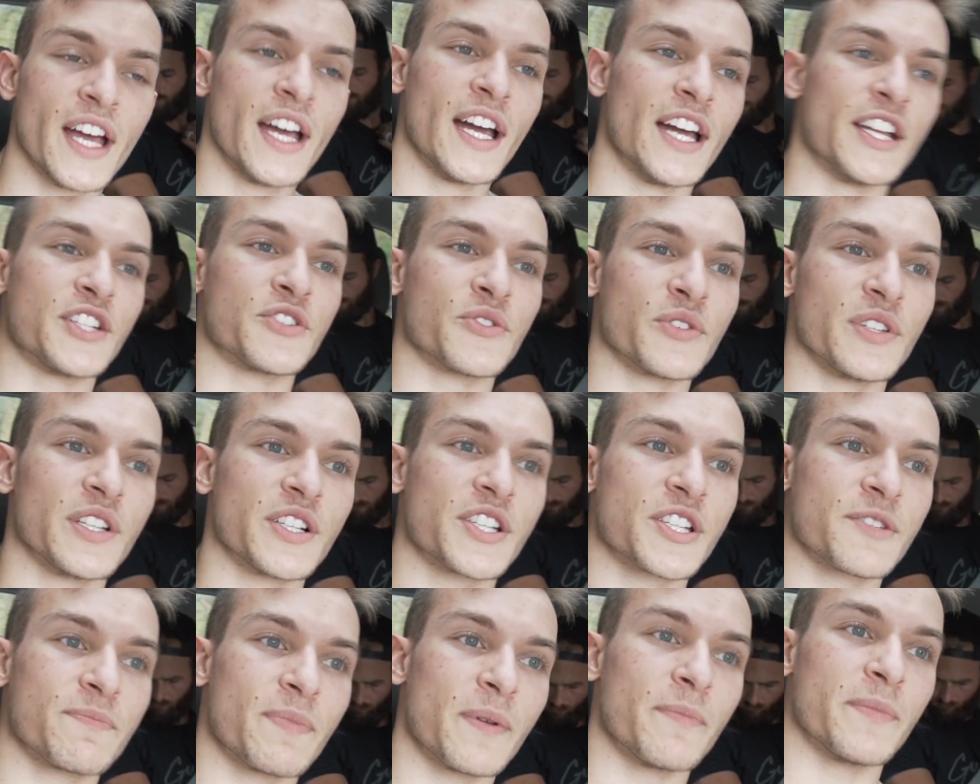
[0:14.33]
It's really
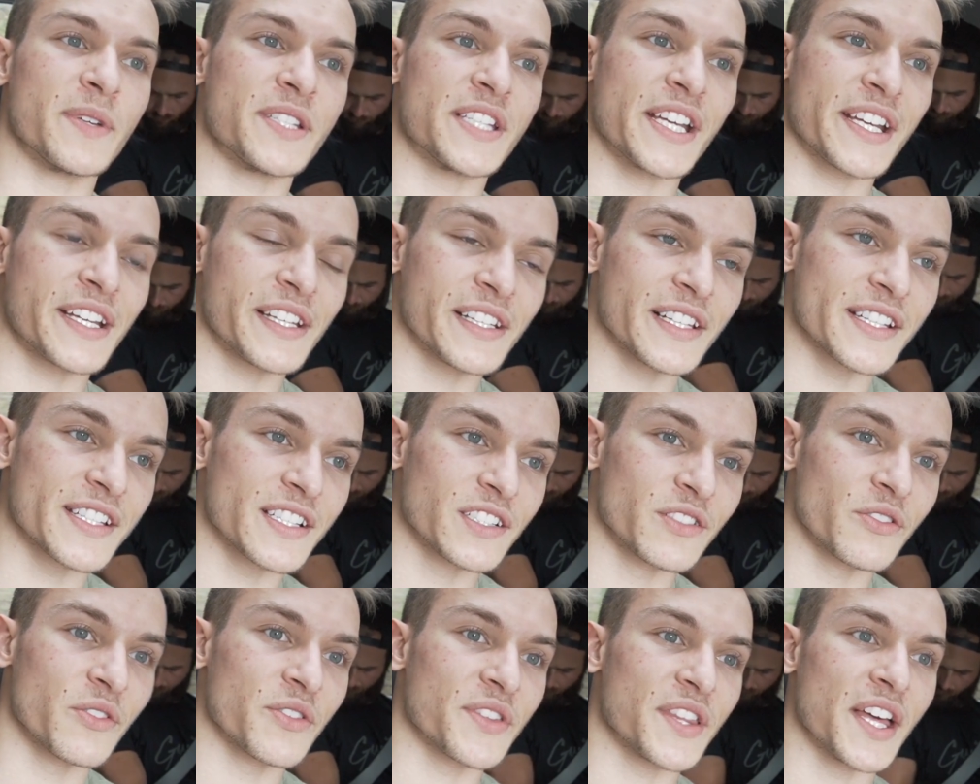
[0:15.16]
just been meticulous
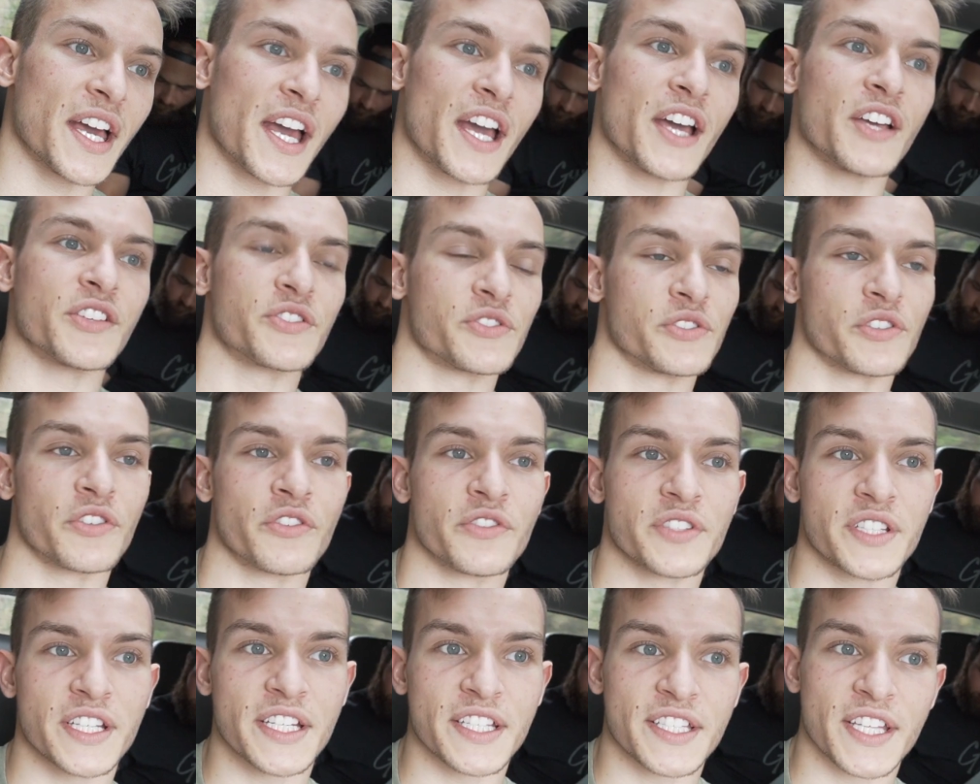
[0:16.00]
little things or
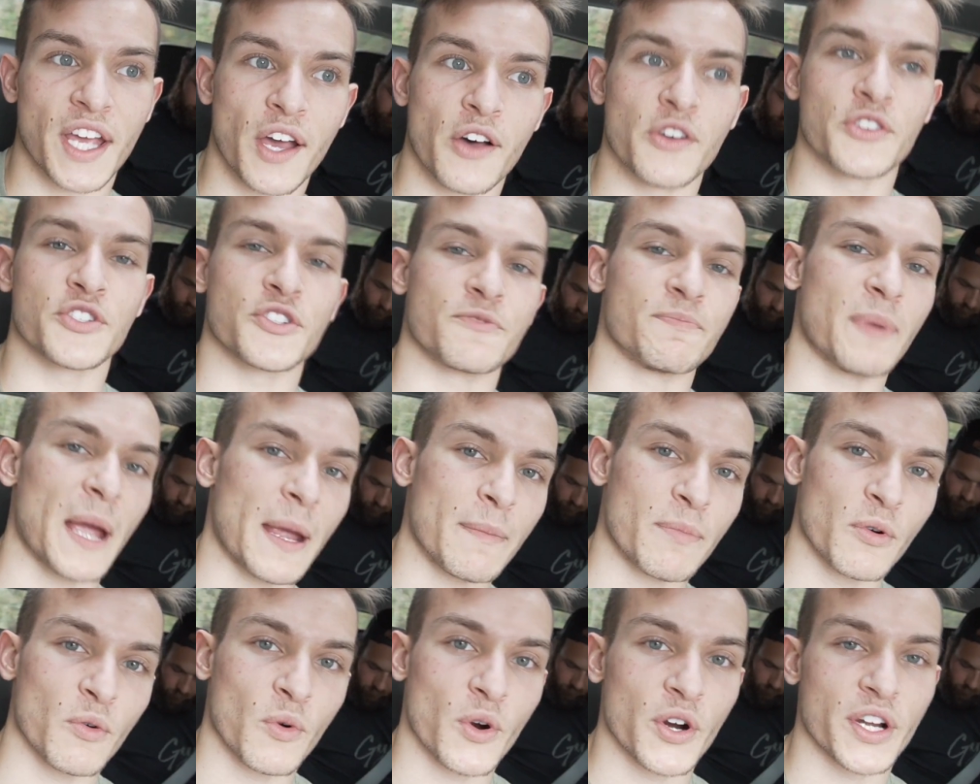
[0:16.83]
little details or
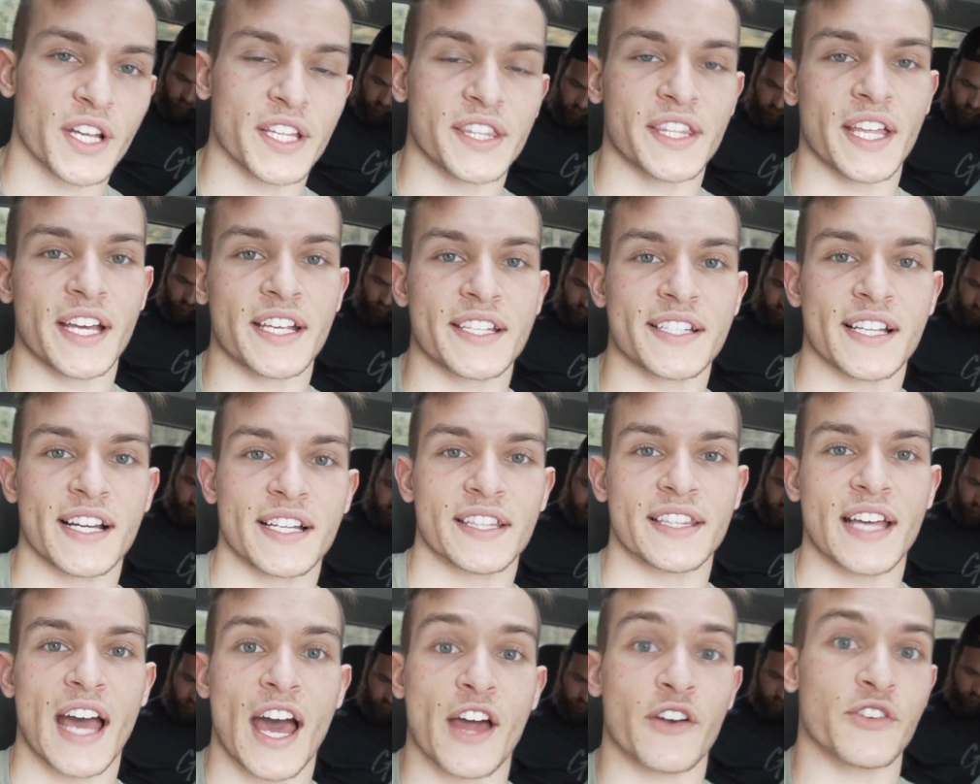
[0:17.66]
paperwork and things like
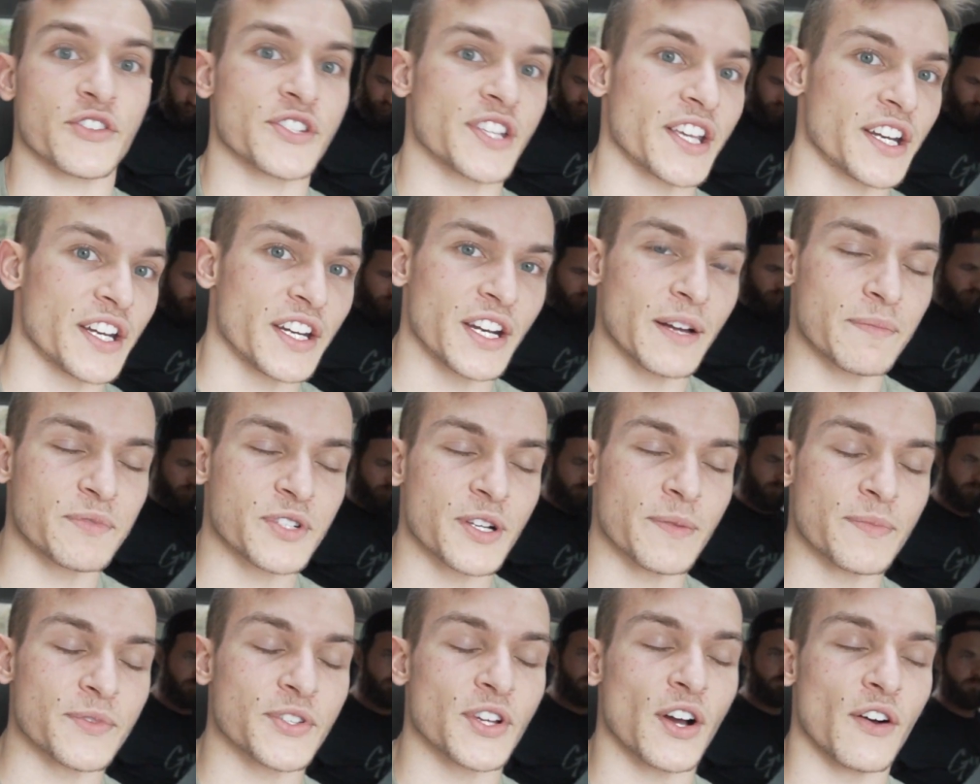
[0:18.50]
that, or setting up
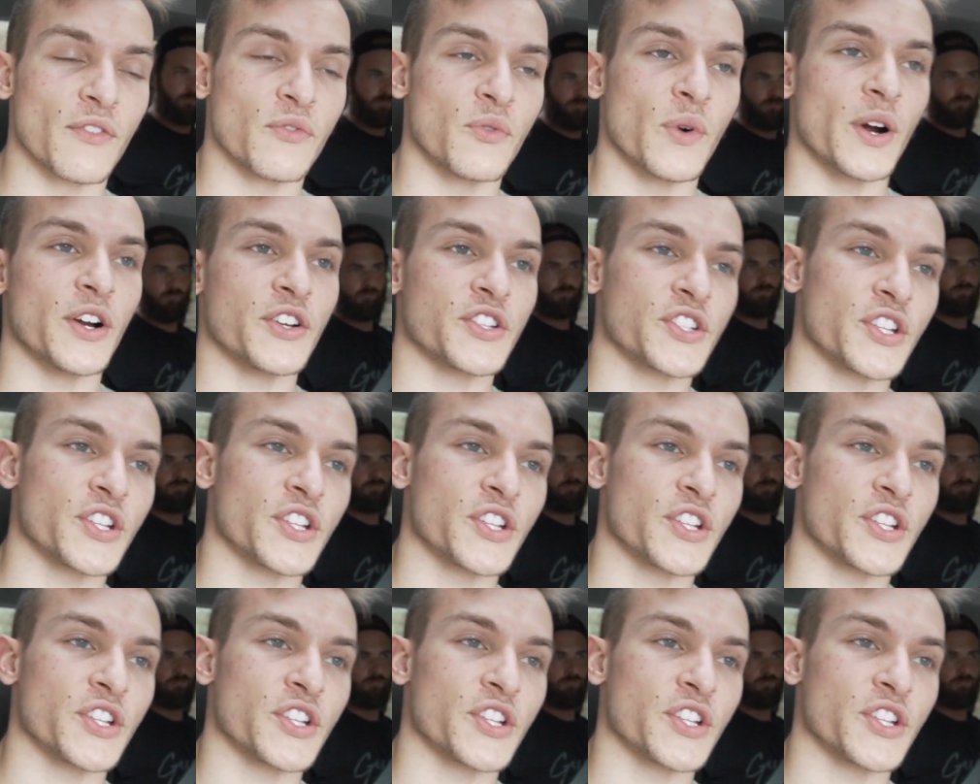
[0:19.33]
gym software.